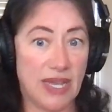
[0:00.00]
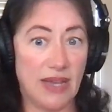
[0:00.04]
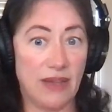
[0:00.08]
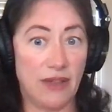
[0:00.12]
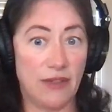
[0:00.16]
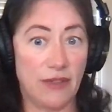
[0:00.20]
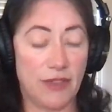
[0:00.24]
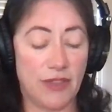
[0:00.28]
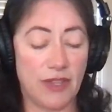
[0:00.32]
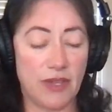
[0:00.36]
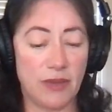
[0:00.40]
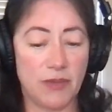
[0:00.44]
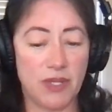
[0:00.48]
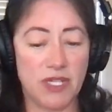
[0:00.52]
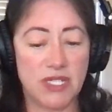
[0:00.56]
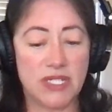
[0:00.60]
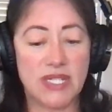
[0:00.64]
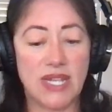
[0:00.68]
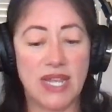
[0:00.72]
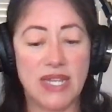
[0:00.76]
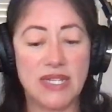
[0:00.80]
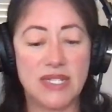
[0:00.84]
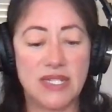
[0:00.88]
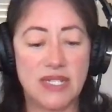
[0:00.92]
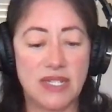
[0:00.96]
healthy
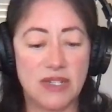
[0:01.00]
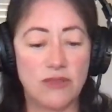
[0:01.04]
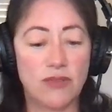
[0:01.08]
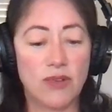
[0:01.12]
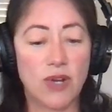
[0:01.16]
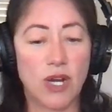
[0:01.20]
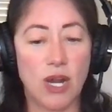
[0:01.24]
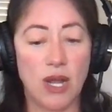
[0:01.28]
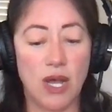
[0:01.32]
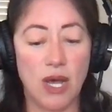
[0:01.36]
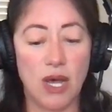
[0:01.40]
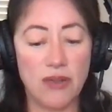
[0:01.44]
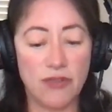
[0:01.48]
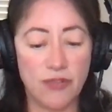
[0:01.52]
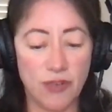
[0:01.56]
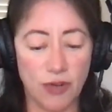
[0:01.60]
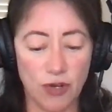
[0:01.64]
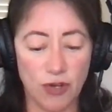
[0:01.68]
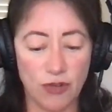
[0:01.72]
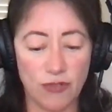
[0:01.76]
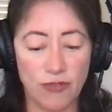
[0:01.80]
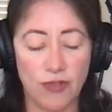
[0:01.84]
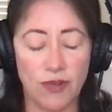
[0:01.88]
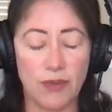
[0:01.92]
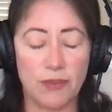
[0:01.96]
because I did
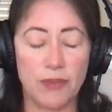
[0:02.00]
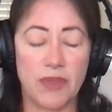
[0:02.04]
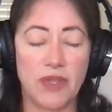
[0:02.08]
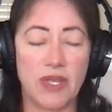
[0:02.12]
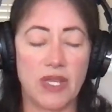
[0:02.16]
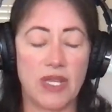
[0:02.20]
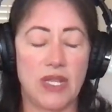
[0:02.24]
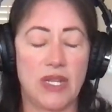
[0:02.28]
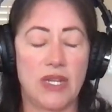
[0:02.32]
recover from the